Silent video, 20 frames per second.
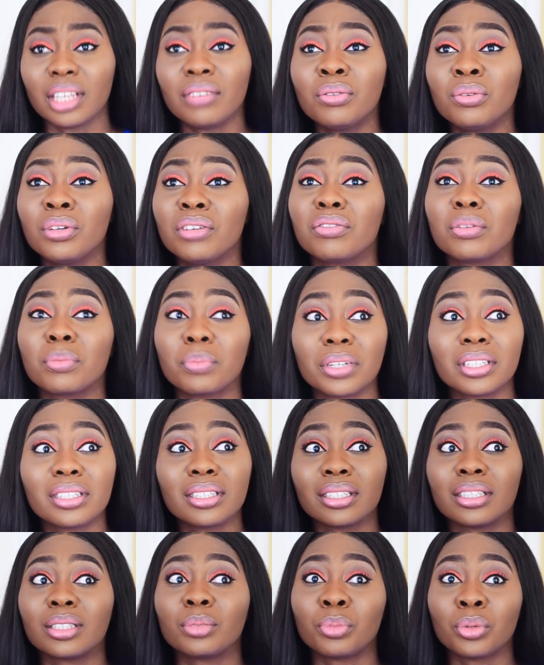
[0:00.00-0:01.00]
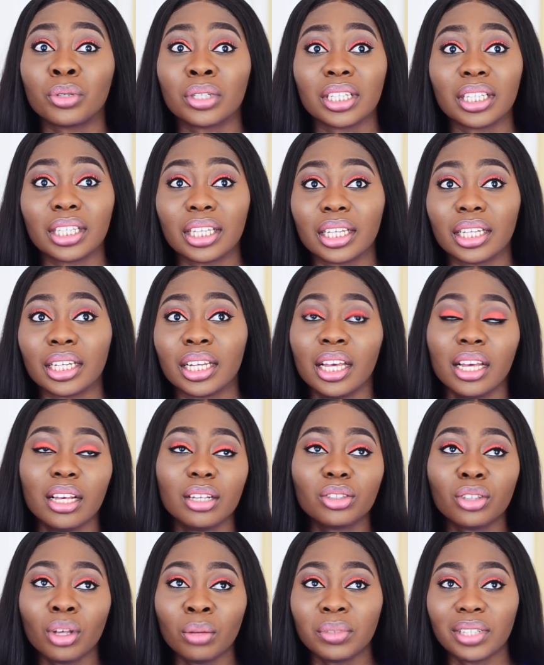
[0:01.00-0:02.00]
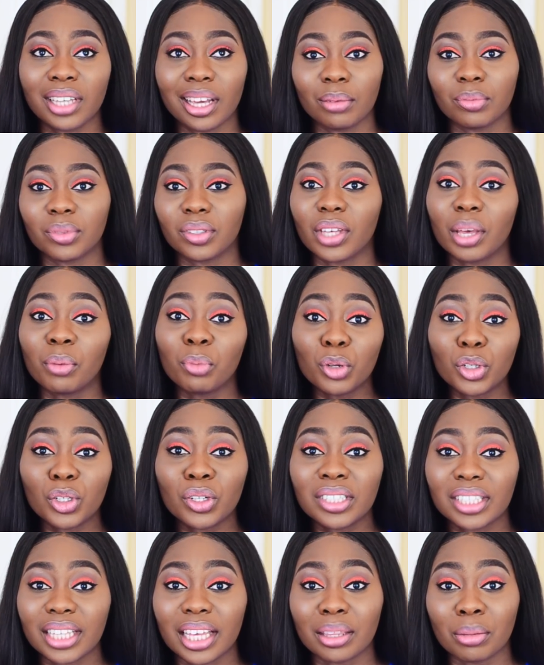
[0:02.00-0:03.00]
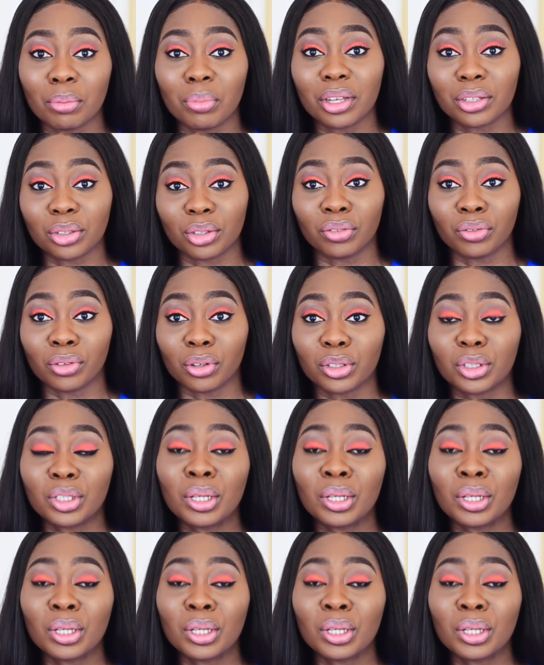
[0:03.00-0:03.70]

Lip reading: Even if the person is born again, sometimes emotions get the best of us.